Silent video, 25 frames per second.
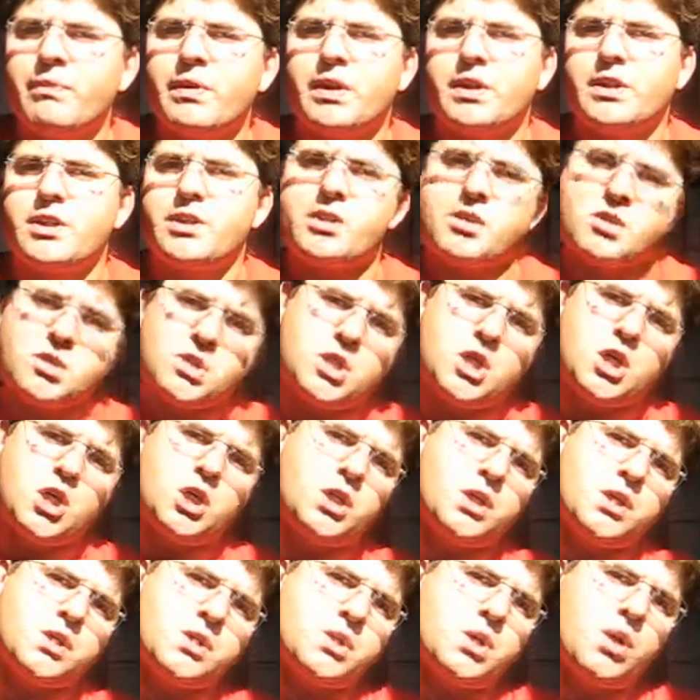The
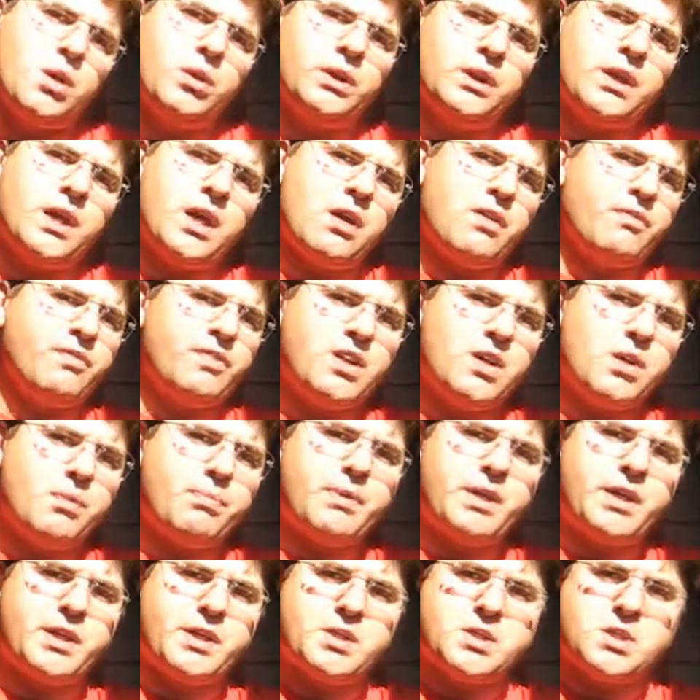decision is only of the
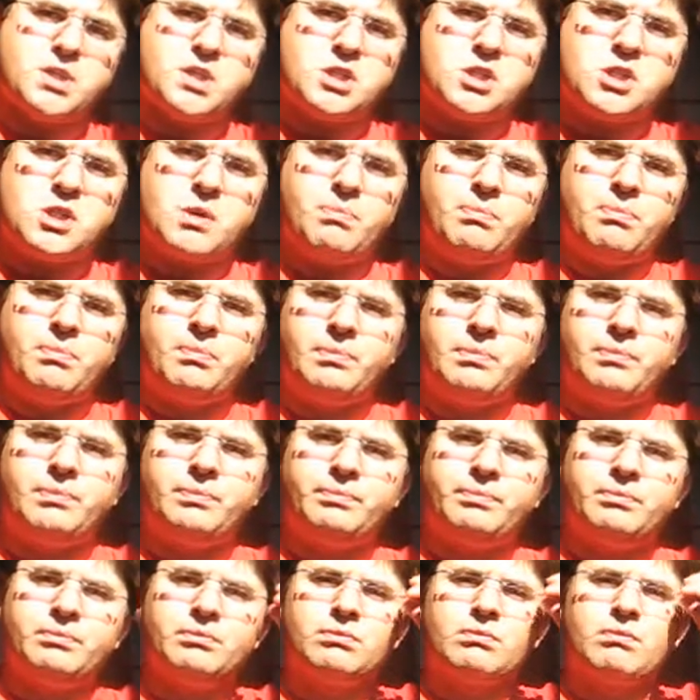operating system.
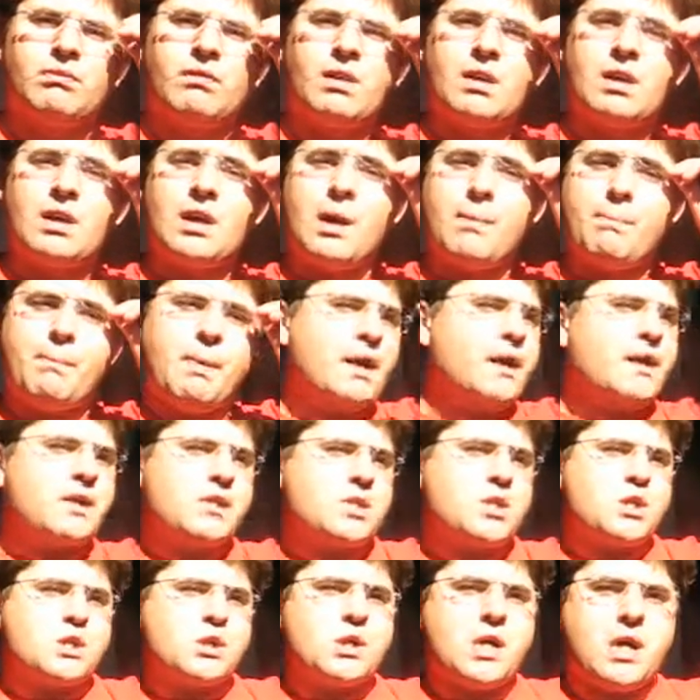But
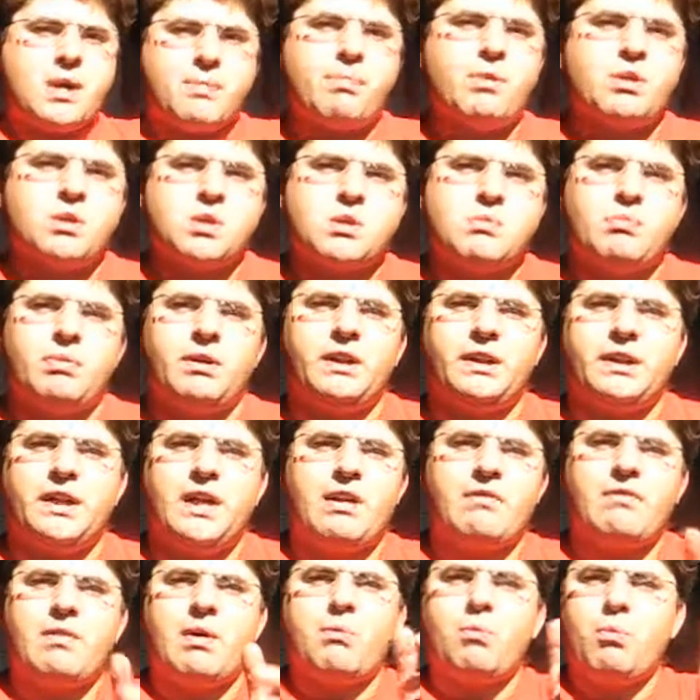this is a possibility,
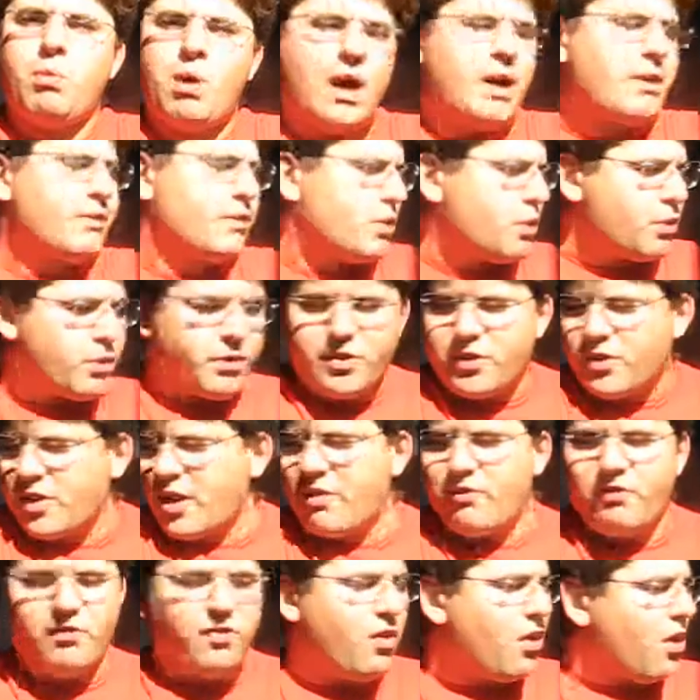even one, two,
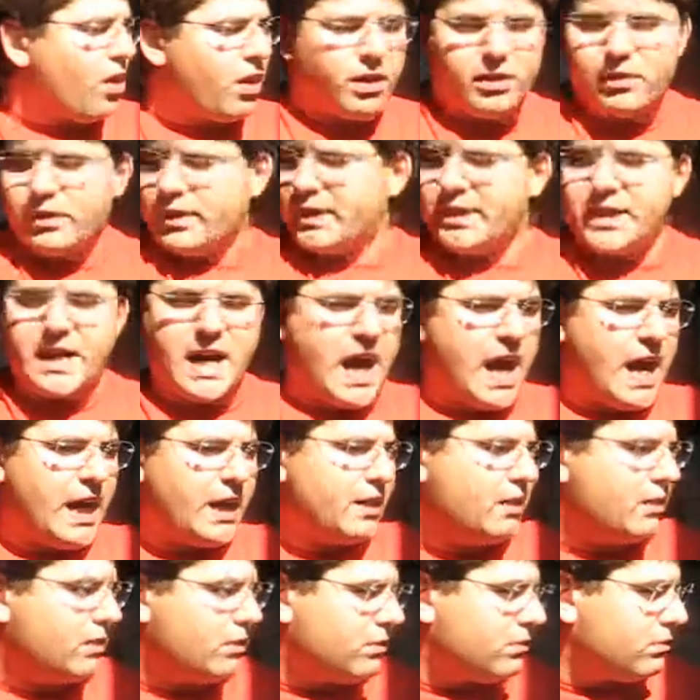three, four,
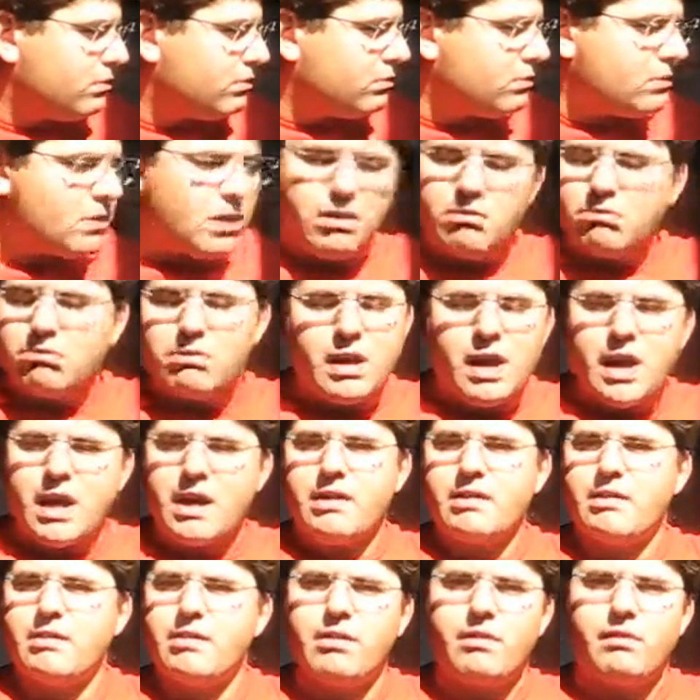ten,
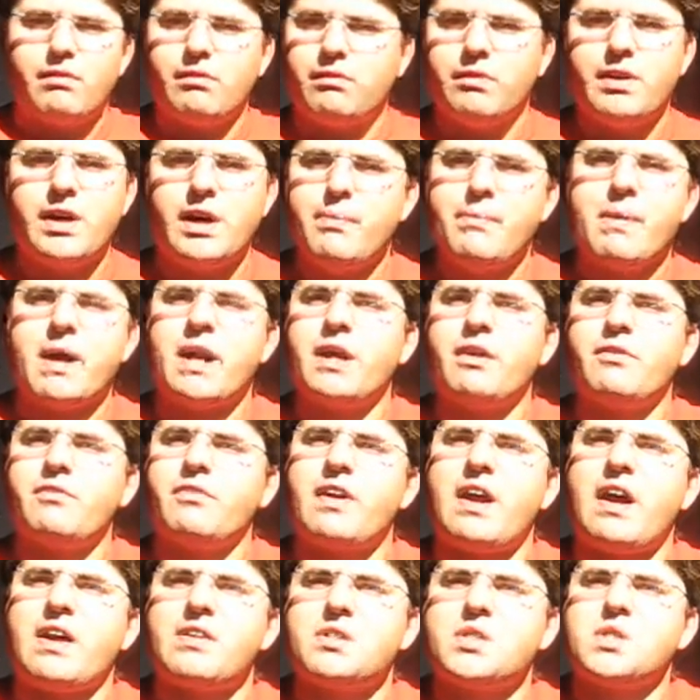really many
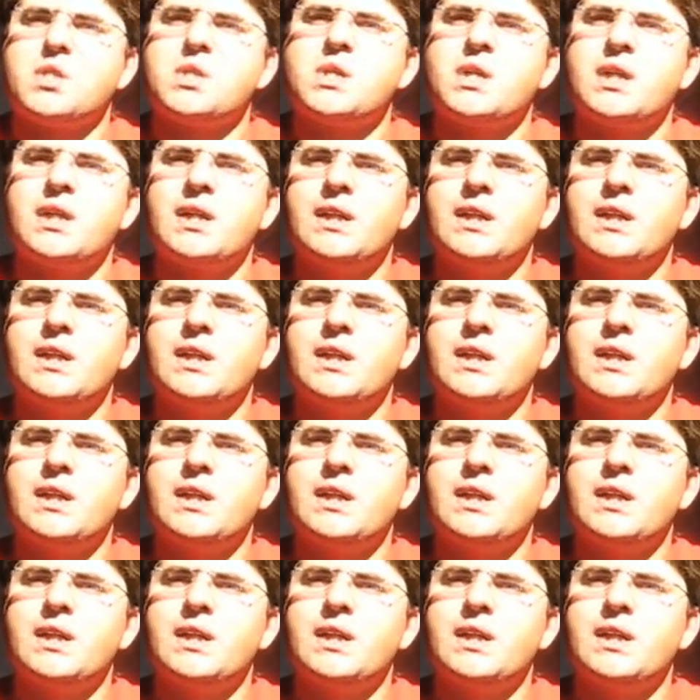threads.